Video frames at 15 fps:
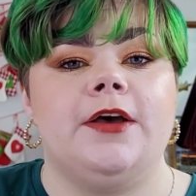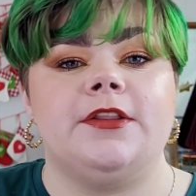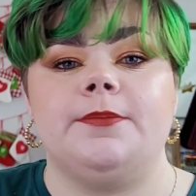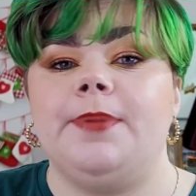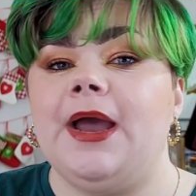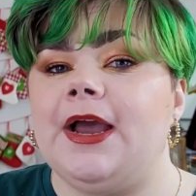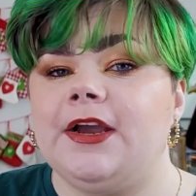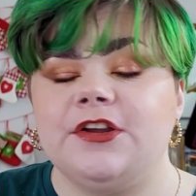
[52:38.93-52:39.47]
the
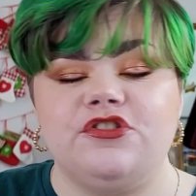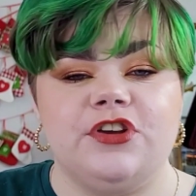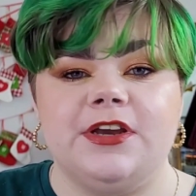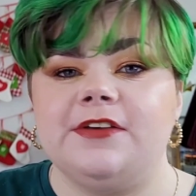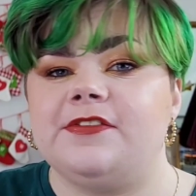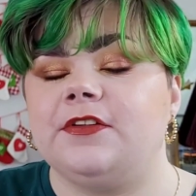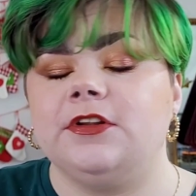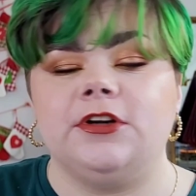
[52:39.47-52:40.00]
packaging
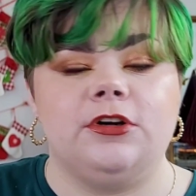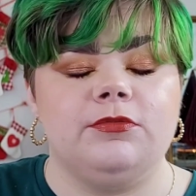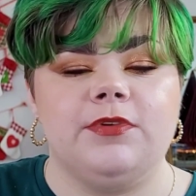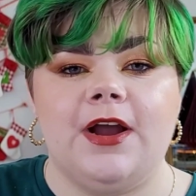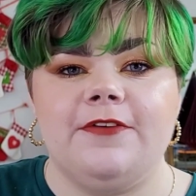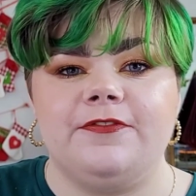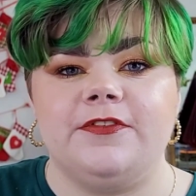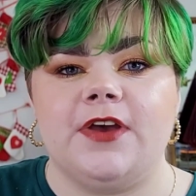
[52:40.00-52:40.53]
is a little
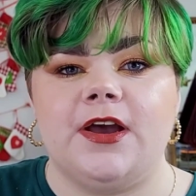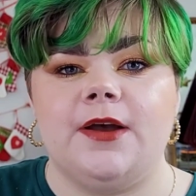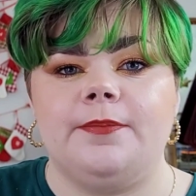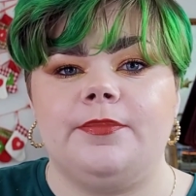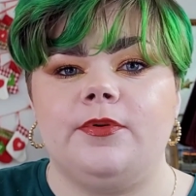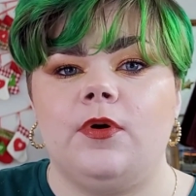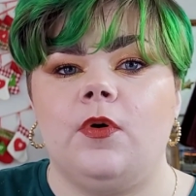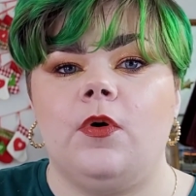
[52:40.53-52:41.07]
roughed up,
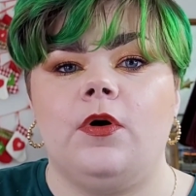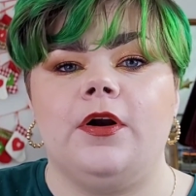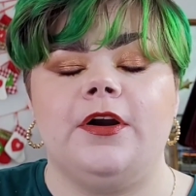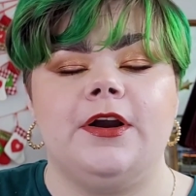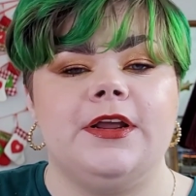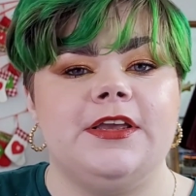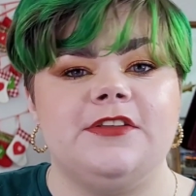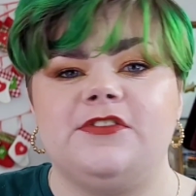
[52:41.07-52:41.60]
or
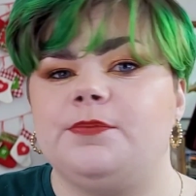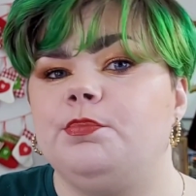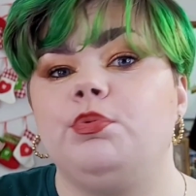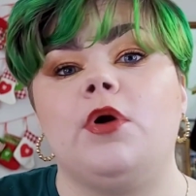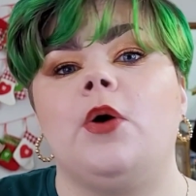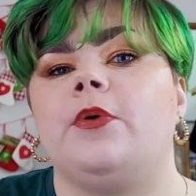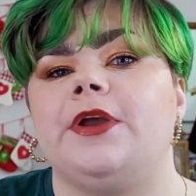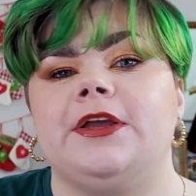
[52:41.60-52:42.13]
it's
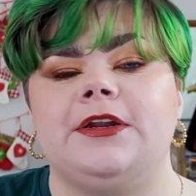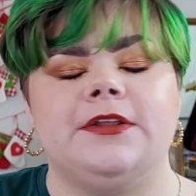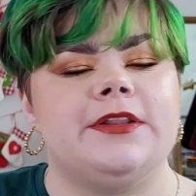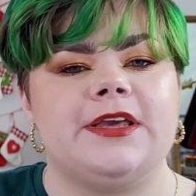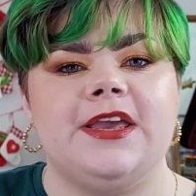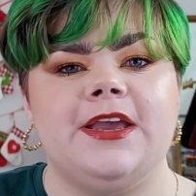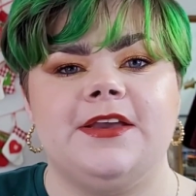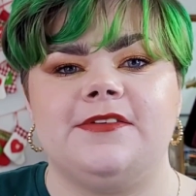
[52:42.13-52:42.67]
broken in the
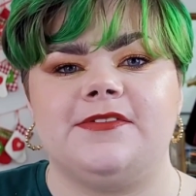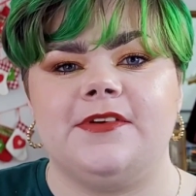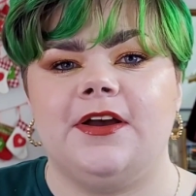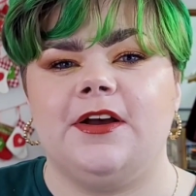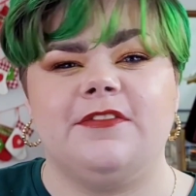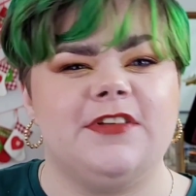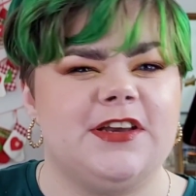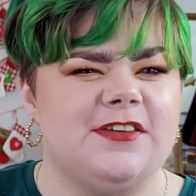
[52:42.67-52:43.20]
case
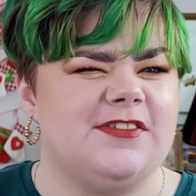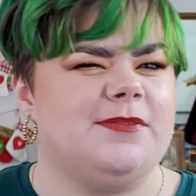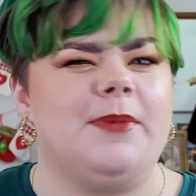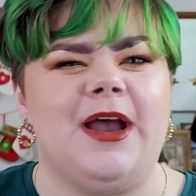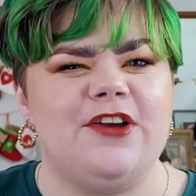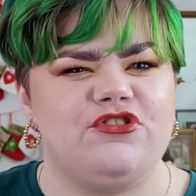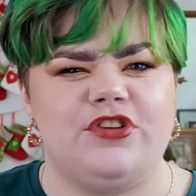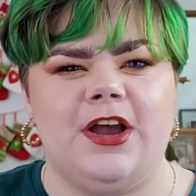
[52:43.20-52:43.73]
of like a
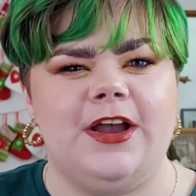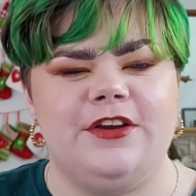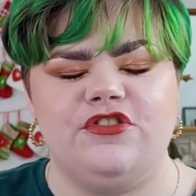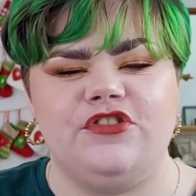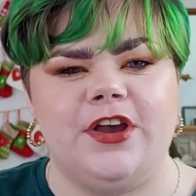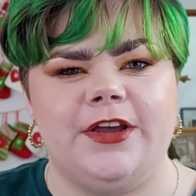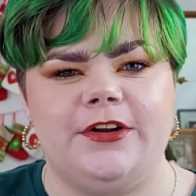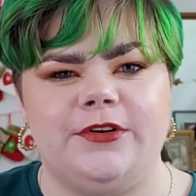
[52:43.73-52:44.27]
smashed
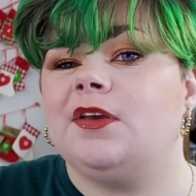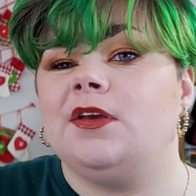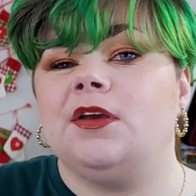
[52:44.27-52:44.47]
eyeshadow.